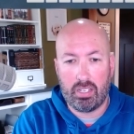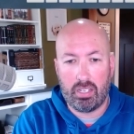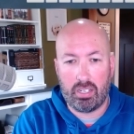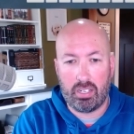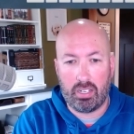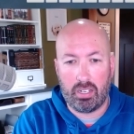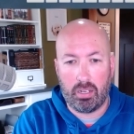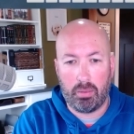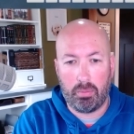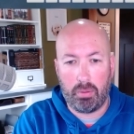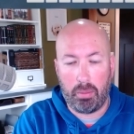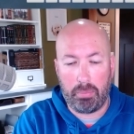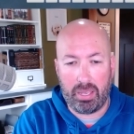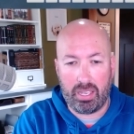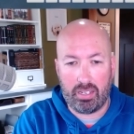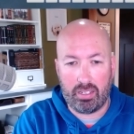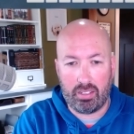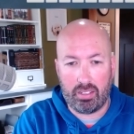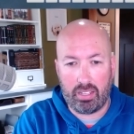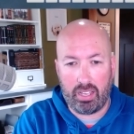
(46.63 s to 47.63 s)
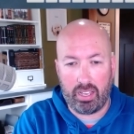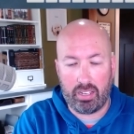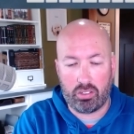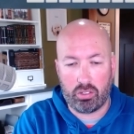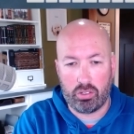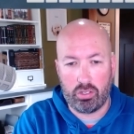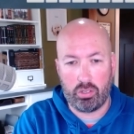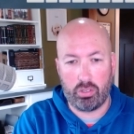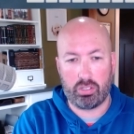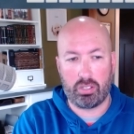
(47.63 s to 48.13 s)
um, abandon that
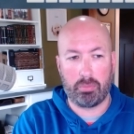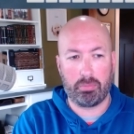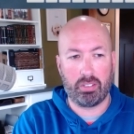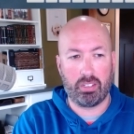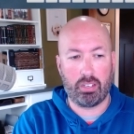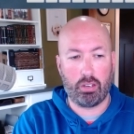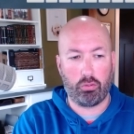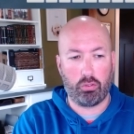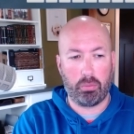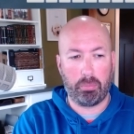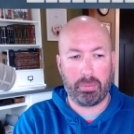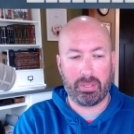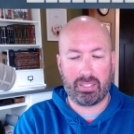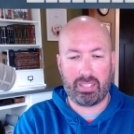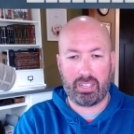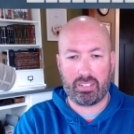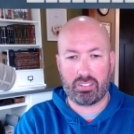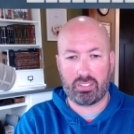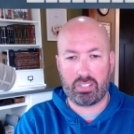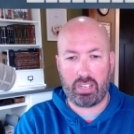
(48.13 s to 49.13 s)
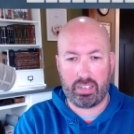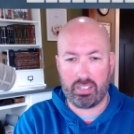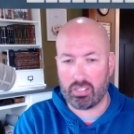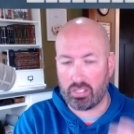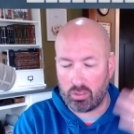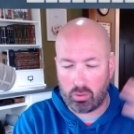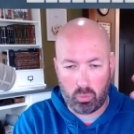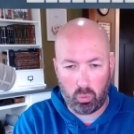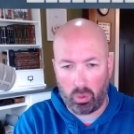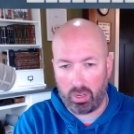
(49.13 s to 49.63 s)
or do something different. But that's, I
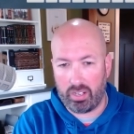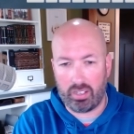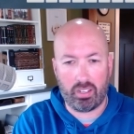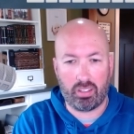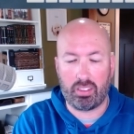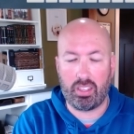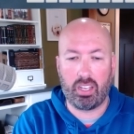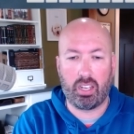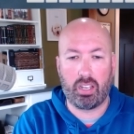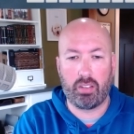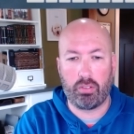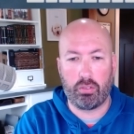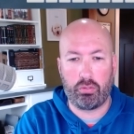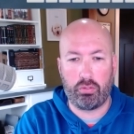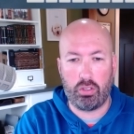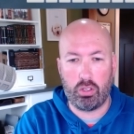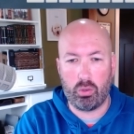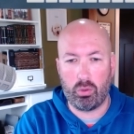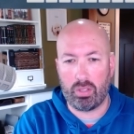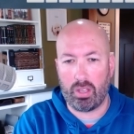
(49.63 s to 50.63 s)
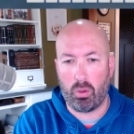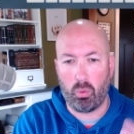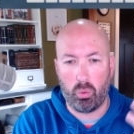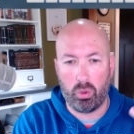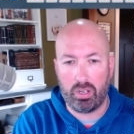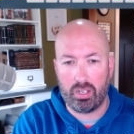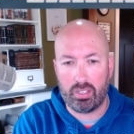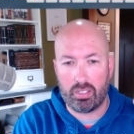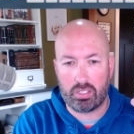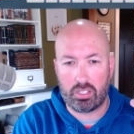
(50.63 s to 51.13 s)
just wanted to think of a few that
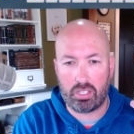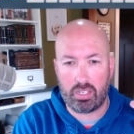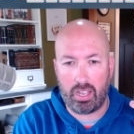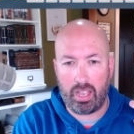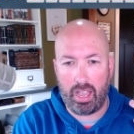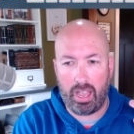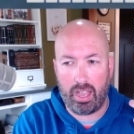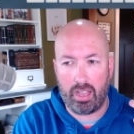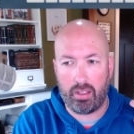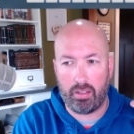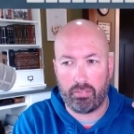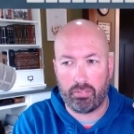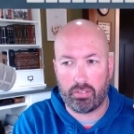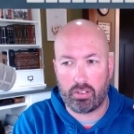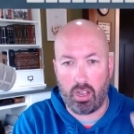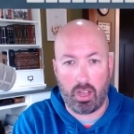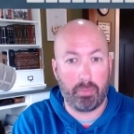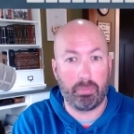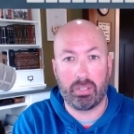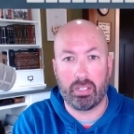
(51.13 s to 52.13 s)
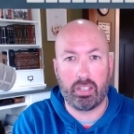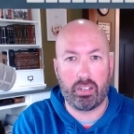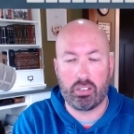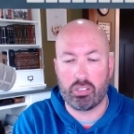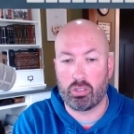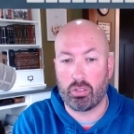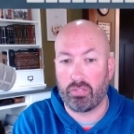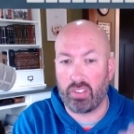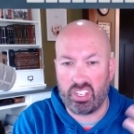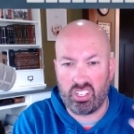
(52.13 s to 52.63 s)
wouldn't have common
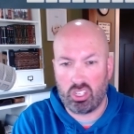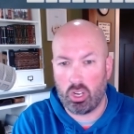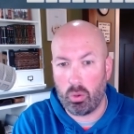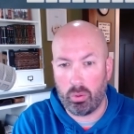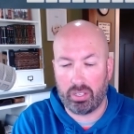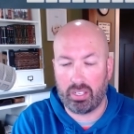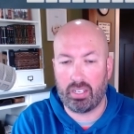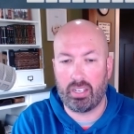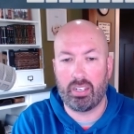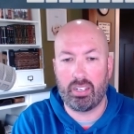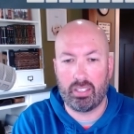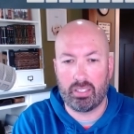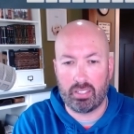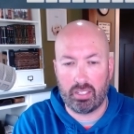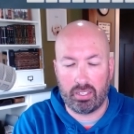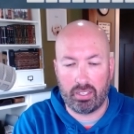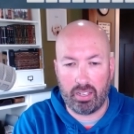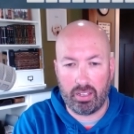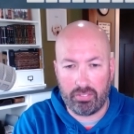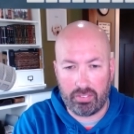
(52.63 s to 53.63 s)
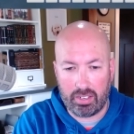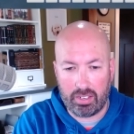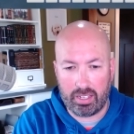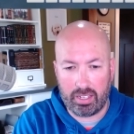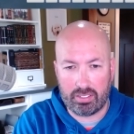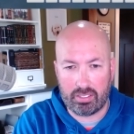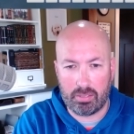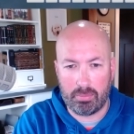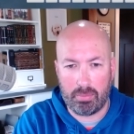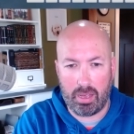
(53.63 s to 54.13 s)
letters. So if I don't get anything, I've
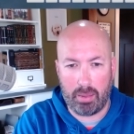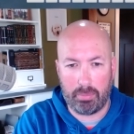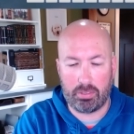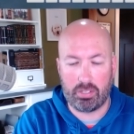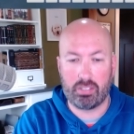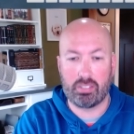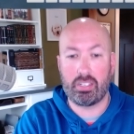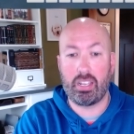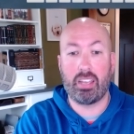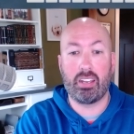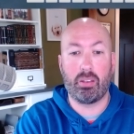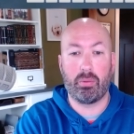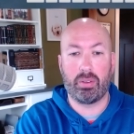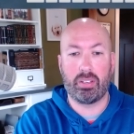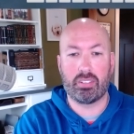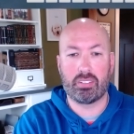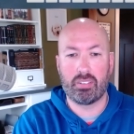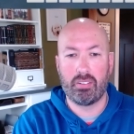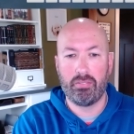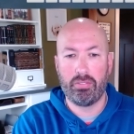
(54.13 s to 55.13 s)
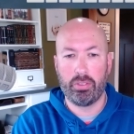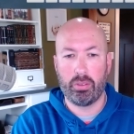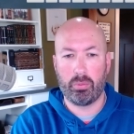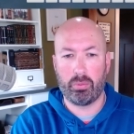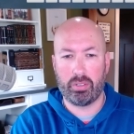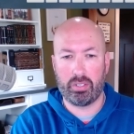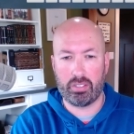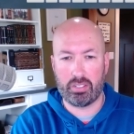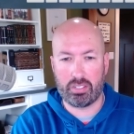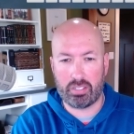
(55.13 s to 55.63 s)
got some options. Anyways,
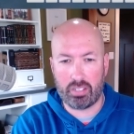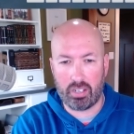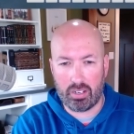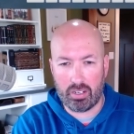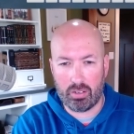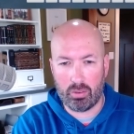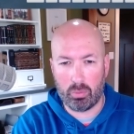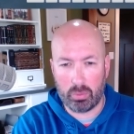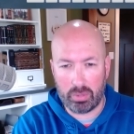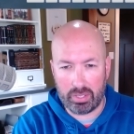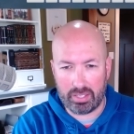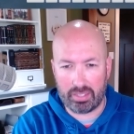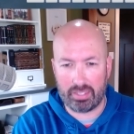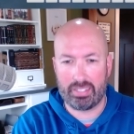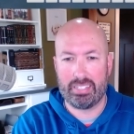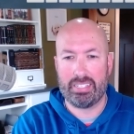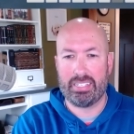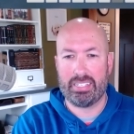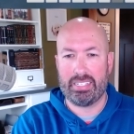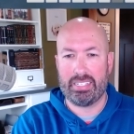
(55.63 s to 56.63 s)
we're going to start with